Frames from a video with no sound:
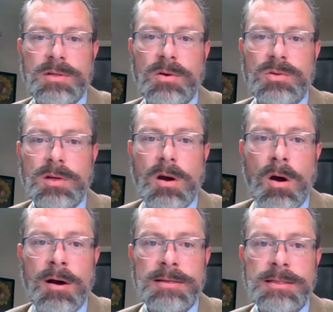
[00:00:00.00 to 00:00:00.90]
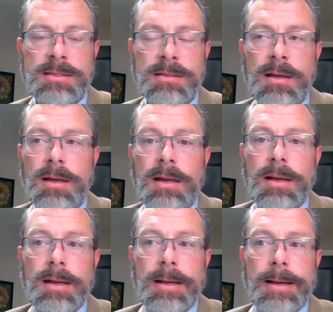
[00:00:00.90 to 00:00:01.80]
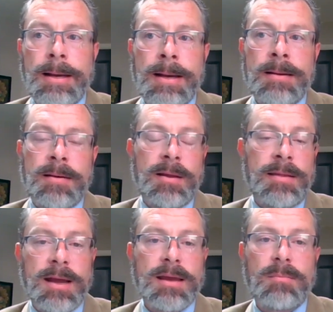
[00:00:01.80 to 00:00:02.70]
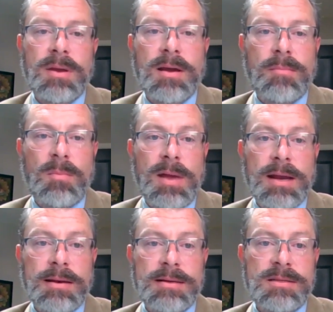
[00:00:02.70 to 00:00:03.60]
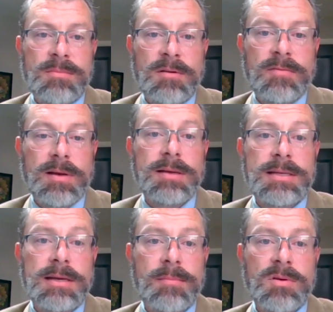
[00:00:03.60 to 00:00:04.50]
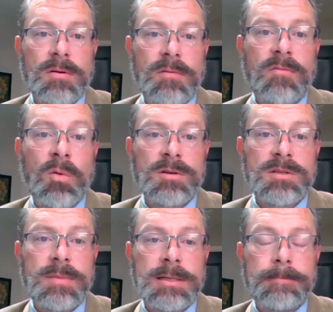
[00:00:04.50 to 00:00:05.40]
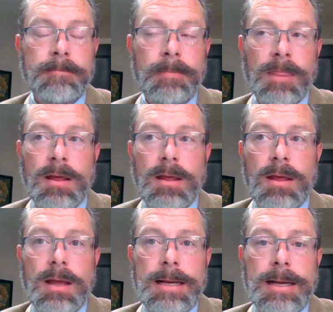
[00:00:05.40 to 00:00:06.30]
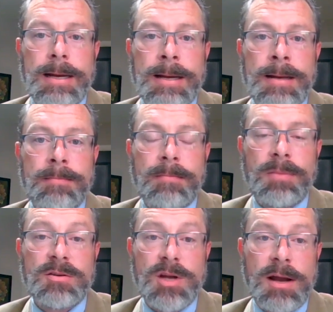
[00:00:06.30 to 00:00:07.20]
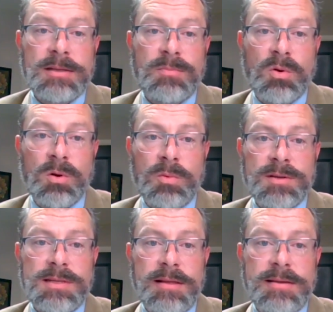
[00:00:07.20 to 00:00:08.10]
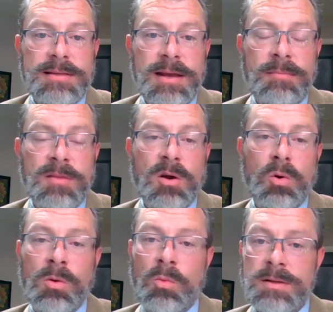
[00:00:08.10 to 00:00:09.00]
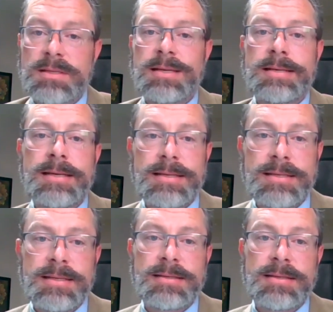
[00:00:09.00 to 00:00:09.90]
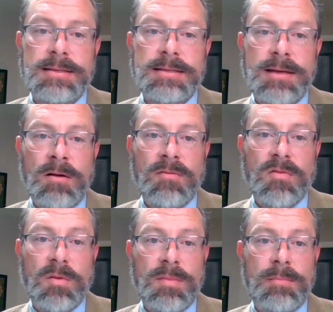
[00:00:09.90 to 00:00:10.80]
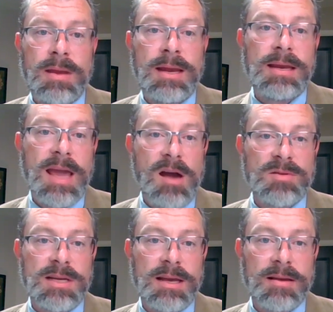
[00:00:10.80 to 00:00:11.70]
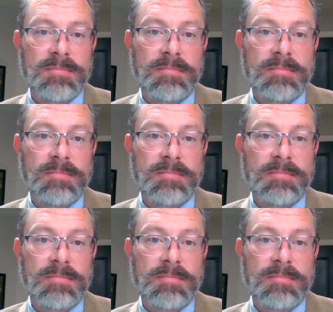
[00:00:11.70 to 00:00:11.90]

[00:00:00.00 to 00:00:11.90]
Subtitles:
those costs. And that can become a mechanism of contempt or enforcement. But child support will stay the same. The court wants to distance itself from the bean counting